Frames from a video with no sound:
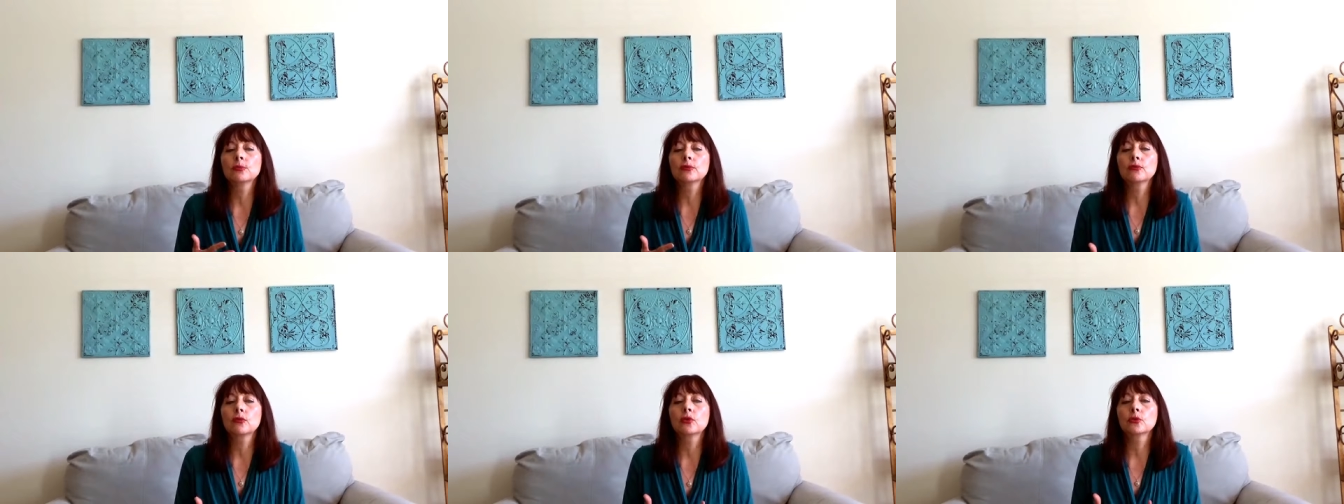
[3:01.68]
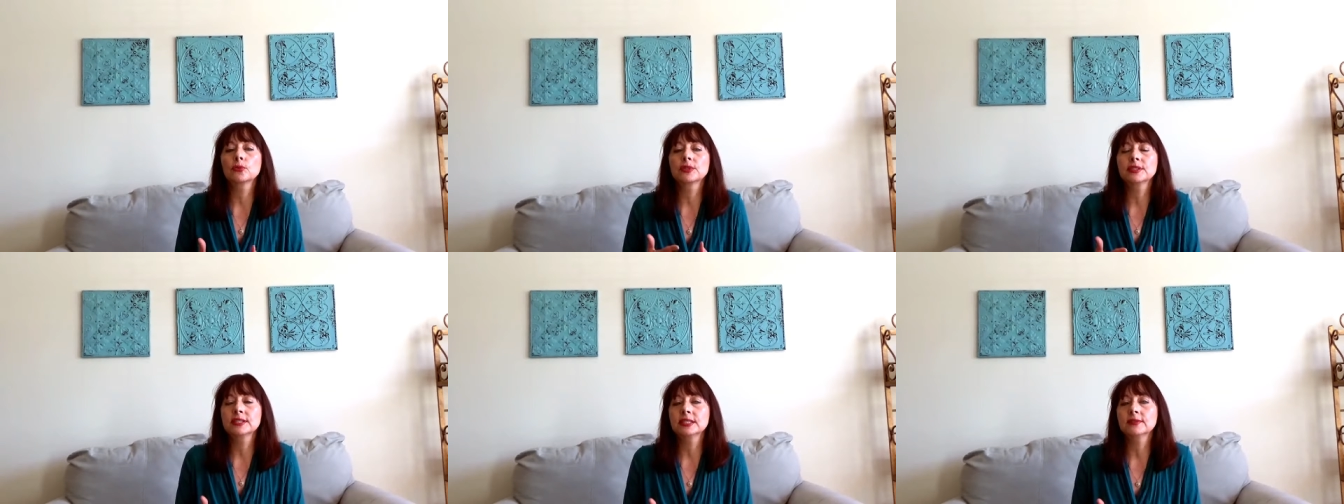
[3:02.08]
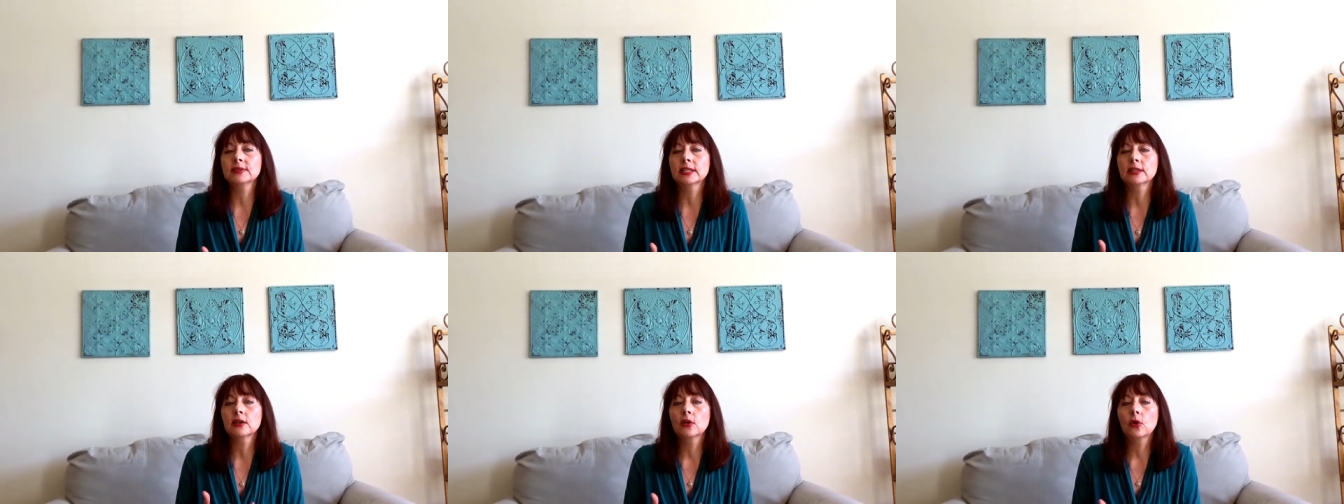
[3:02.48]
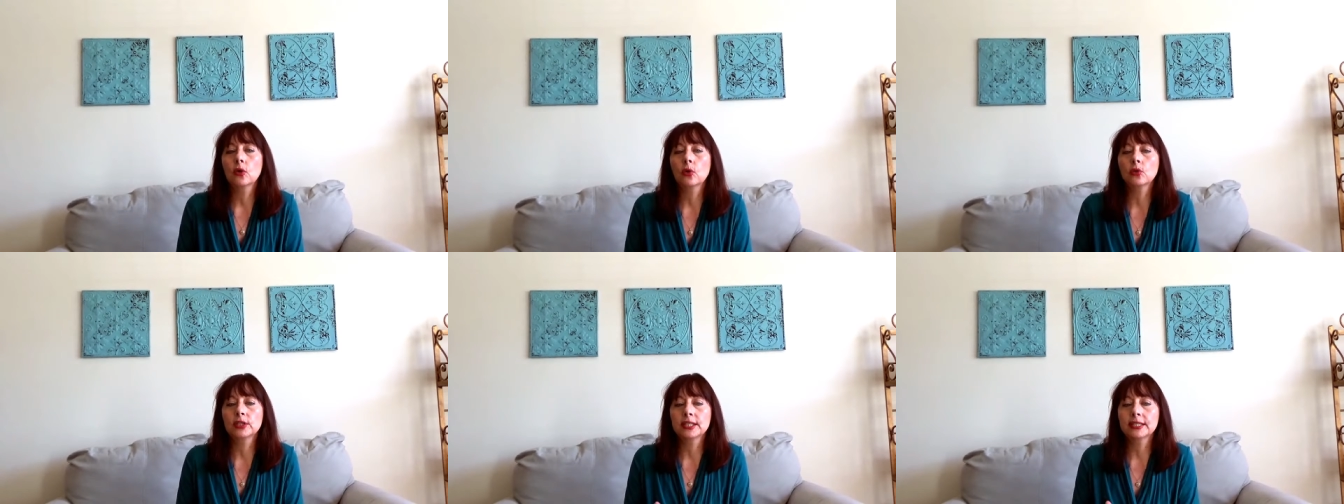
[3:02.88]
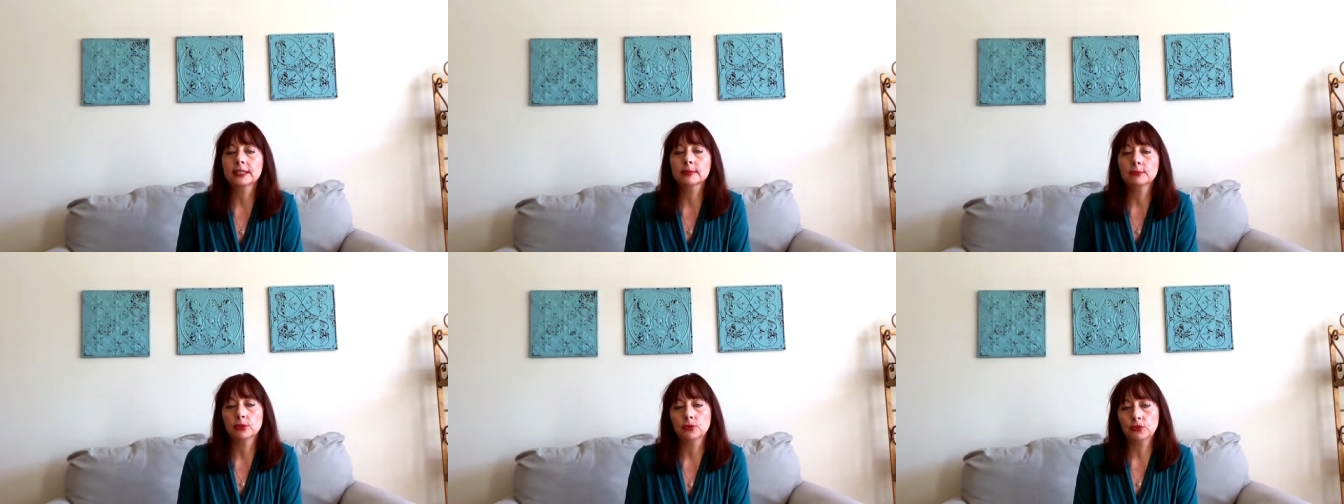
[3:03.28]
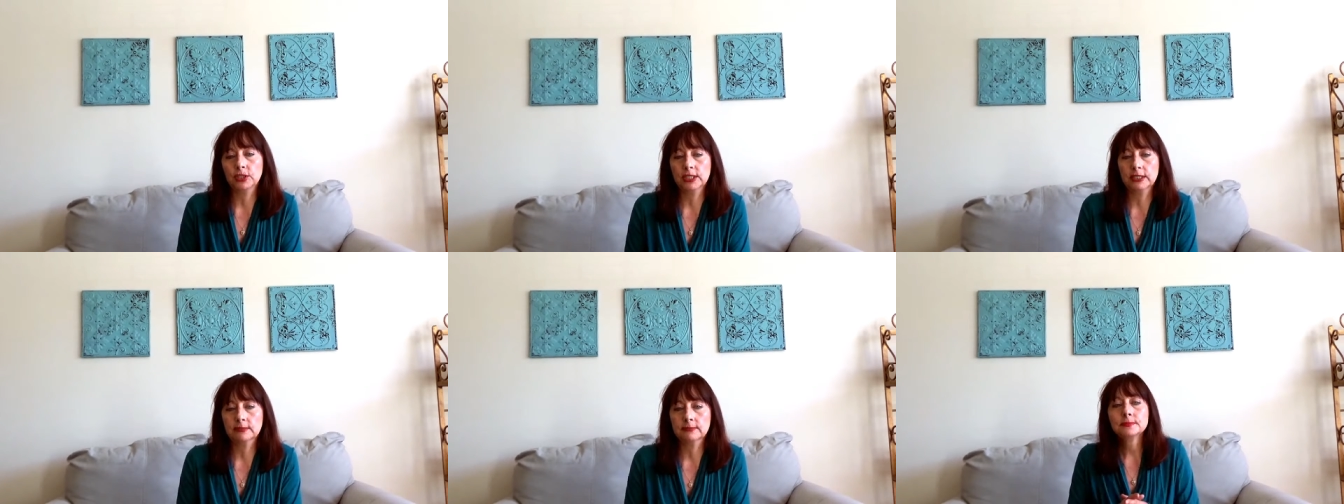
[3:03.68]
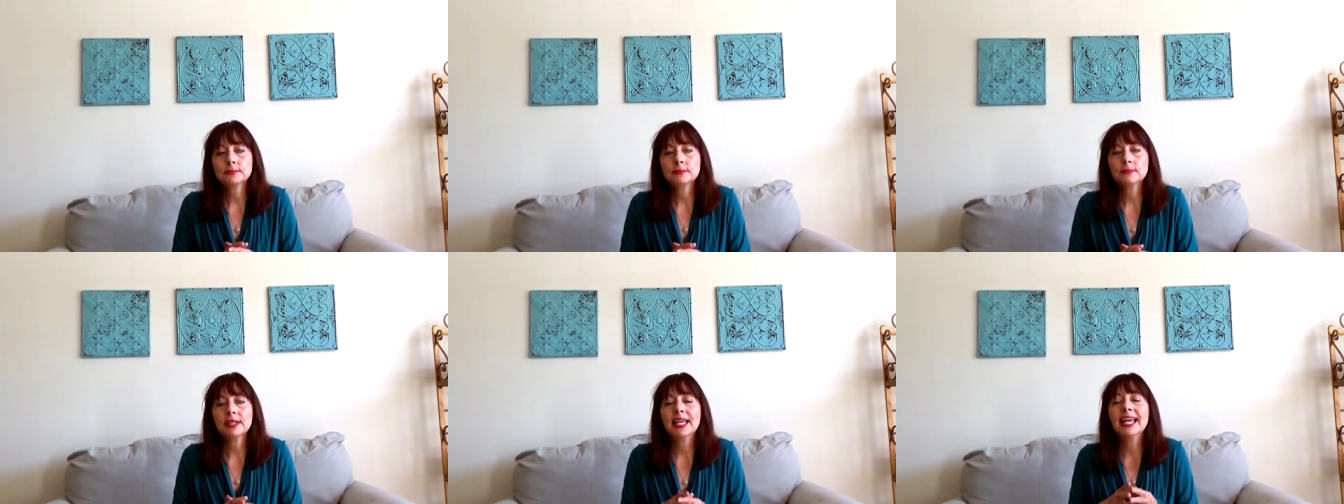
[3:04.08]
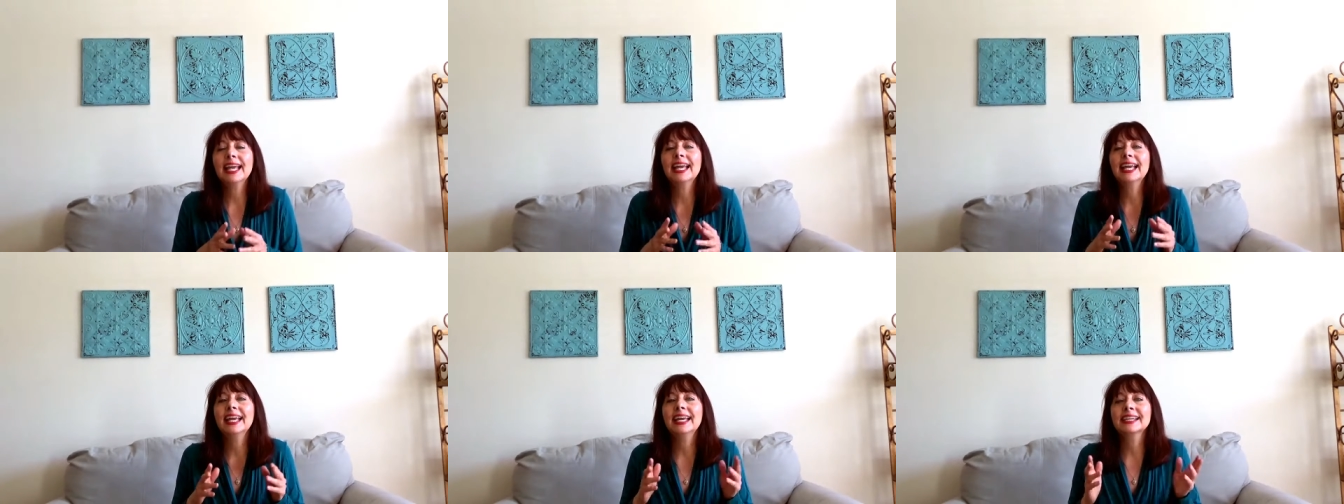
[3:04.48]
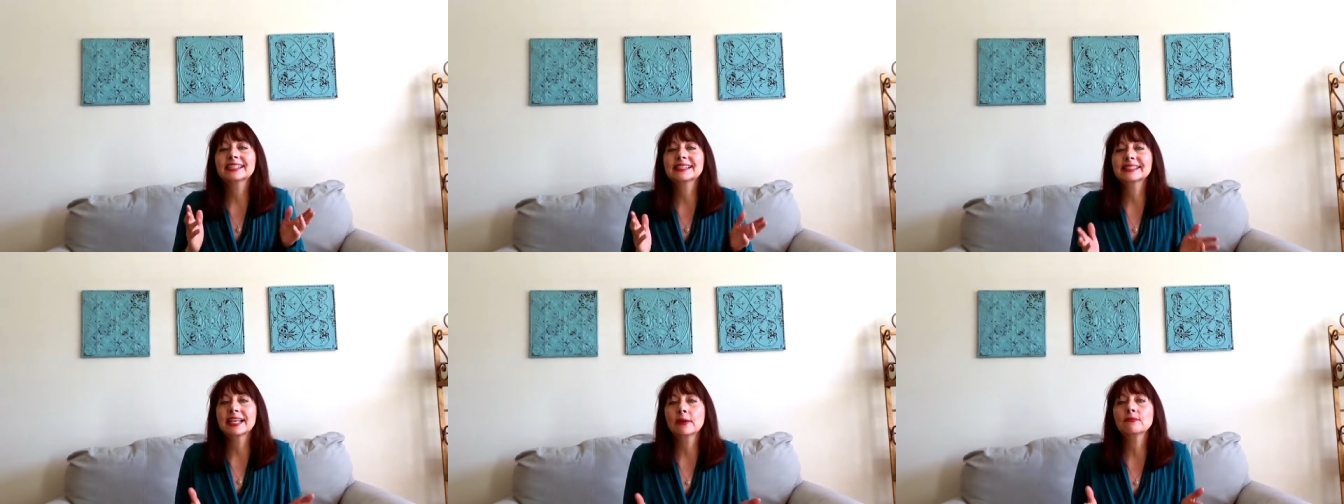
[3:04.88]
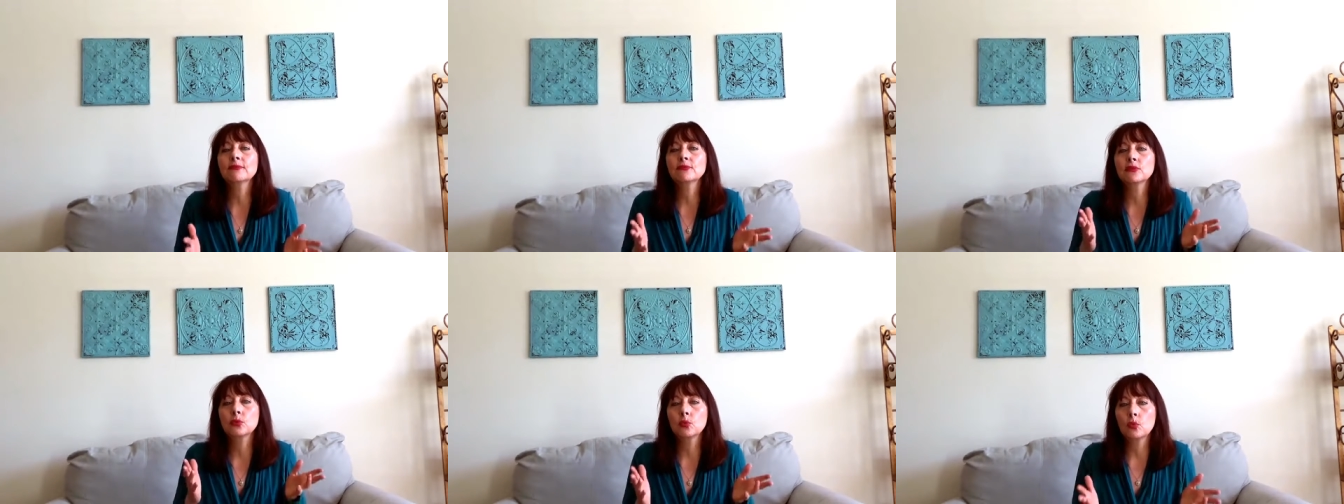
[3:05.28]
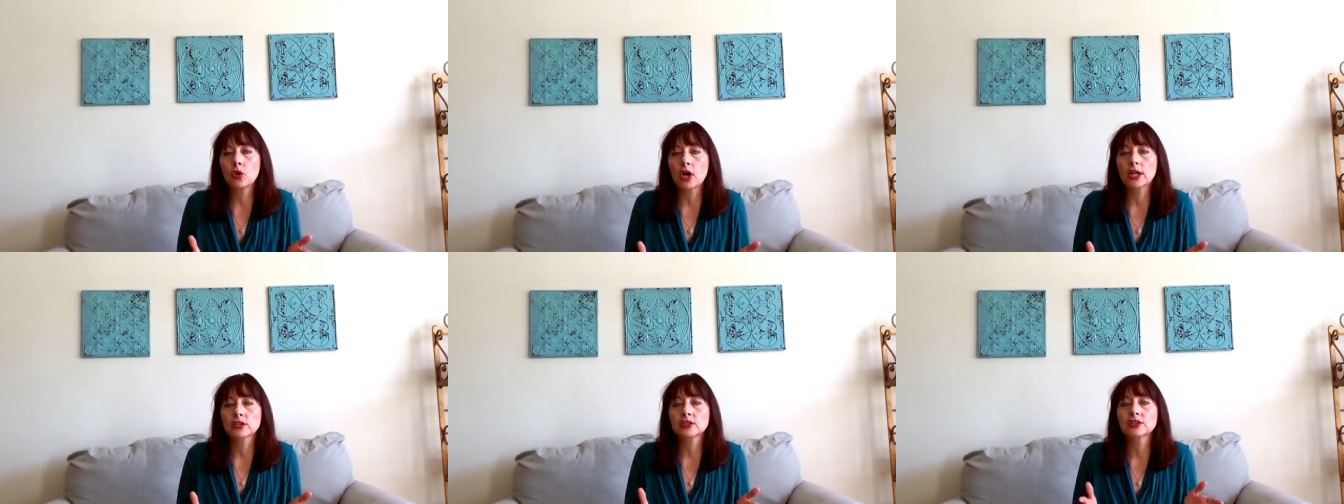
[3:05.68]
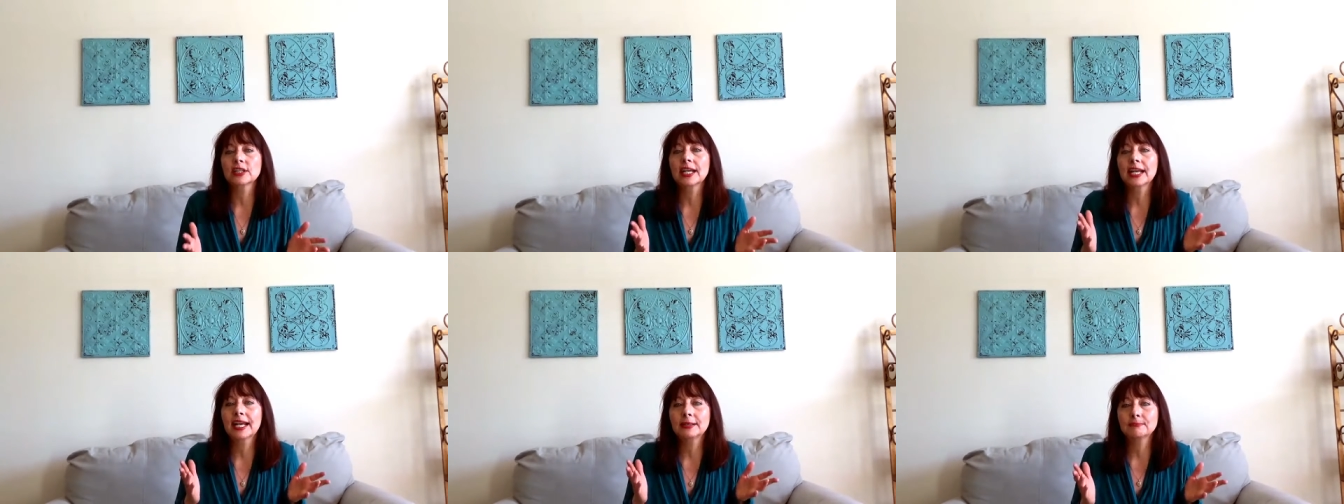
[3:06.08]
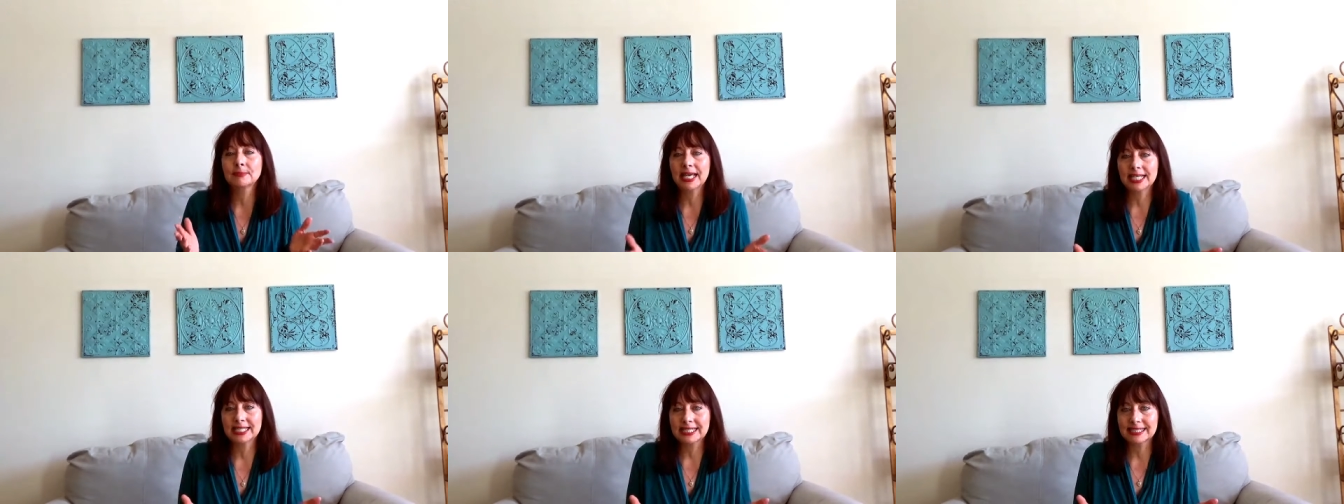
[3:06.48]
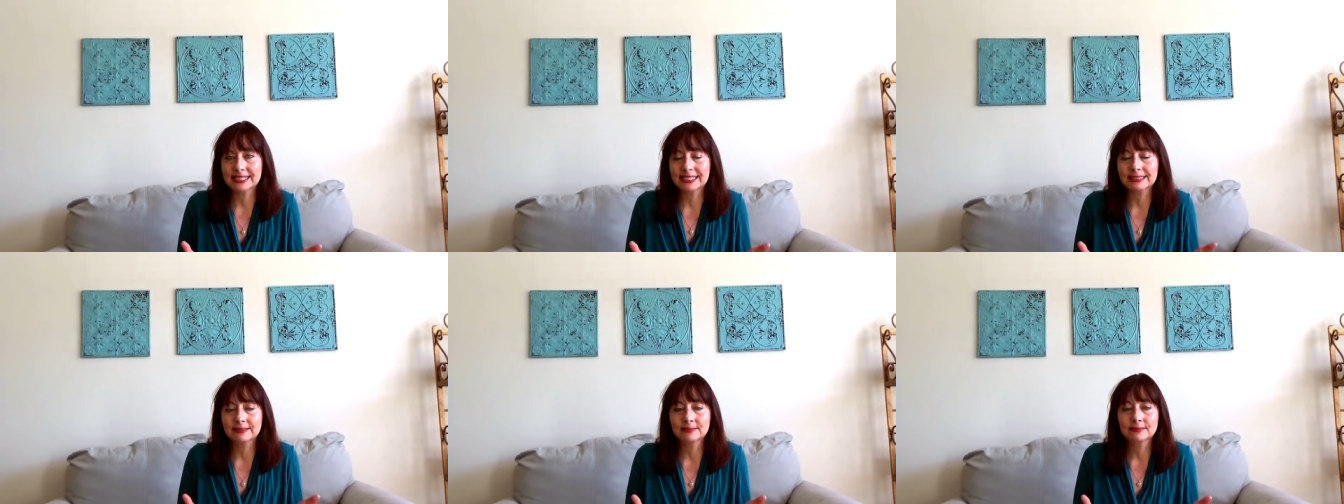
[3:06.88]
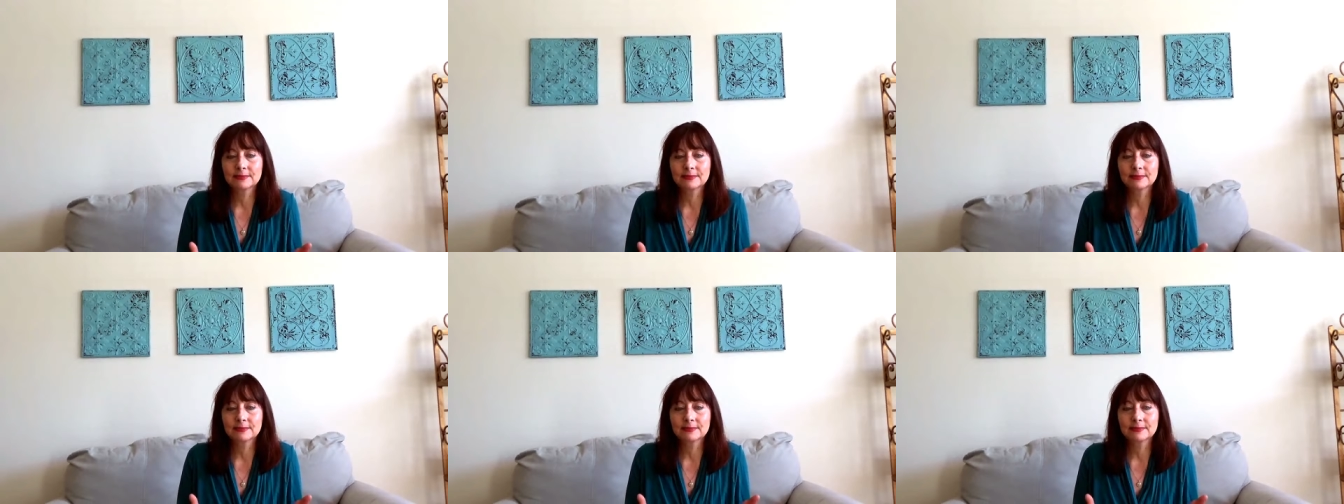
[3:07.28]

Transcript: before receiving Holy Communion except for water and medicine.